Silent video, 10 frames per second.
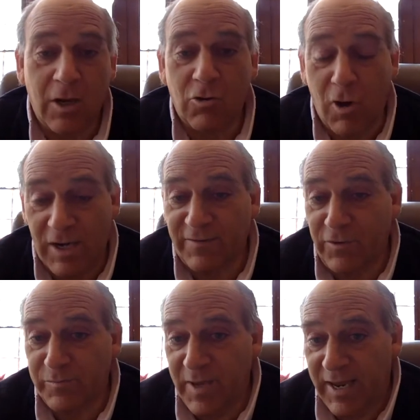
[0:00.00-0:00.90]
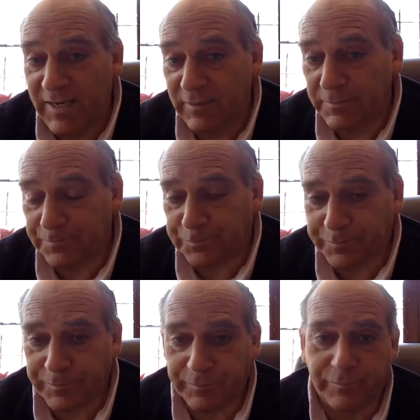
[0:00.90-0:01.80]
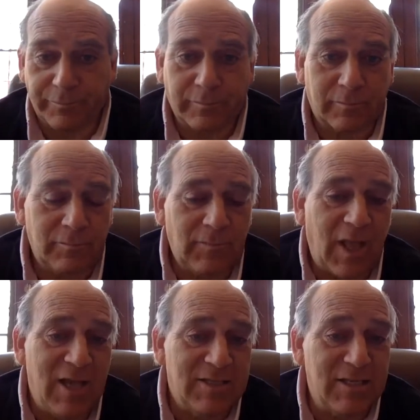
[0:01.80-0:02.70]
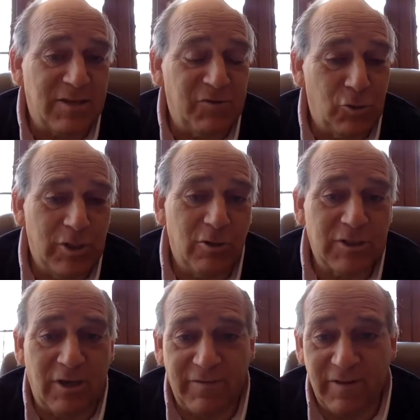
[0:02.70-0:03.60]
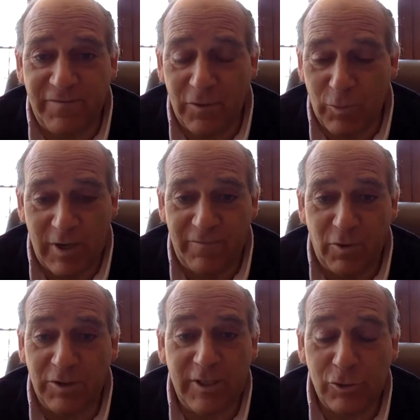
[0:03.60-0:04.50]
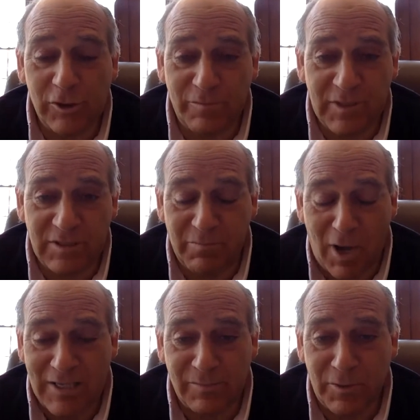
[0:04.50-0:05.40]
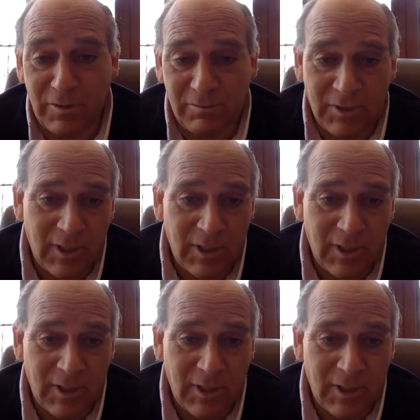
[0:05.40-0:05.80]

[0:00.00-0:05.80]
chronic foot pain, a sense of shooting yourself in the foot whenever leadership is possible,